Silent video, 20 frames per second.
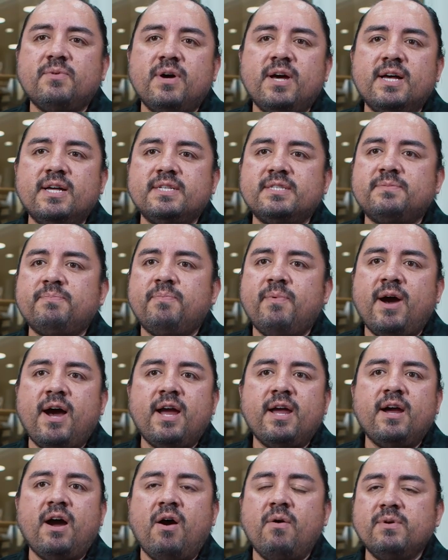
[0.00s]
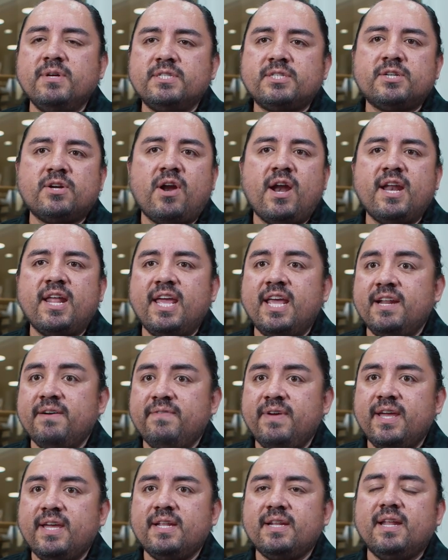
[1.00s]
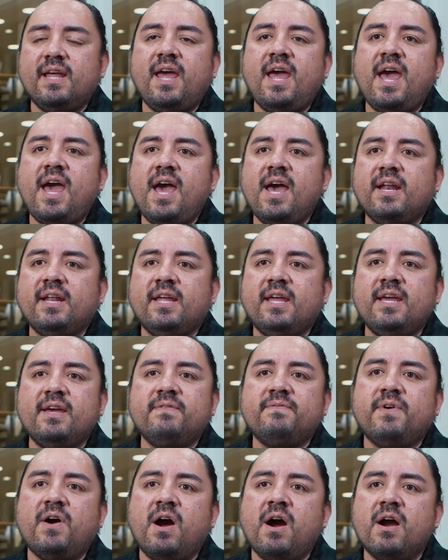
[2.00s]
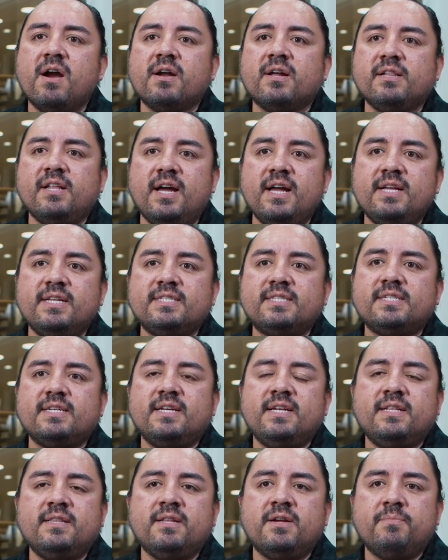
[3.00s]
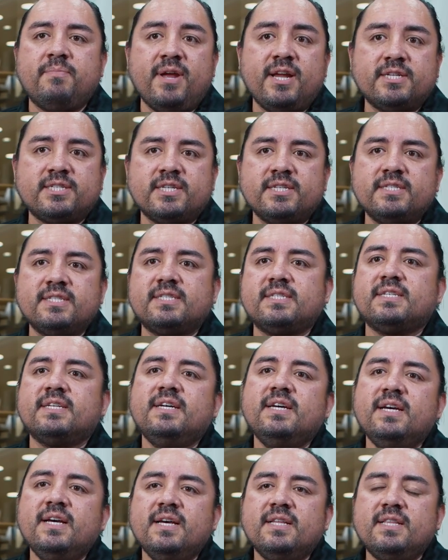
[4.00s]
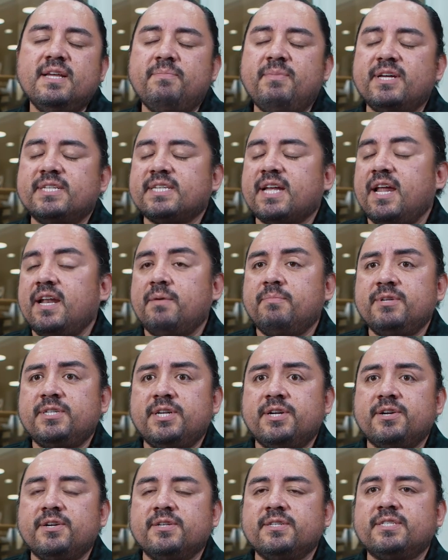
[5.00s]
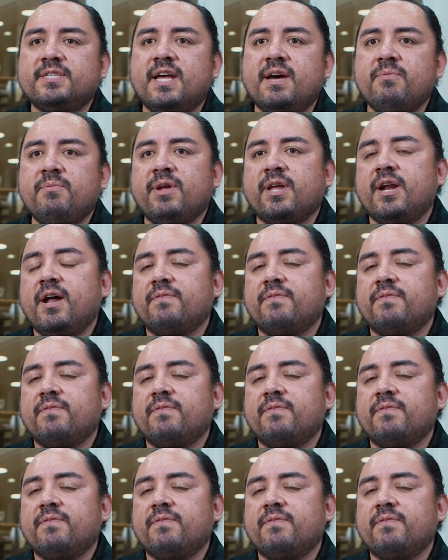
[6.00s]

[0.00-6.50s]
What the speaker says: was by always trying to innovate and give our clients and their patients the best kind of materials that we can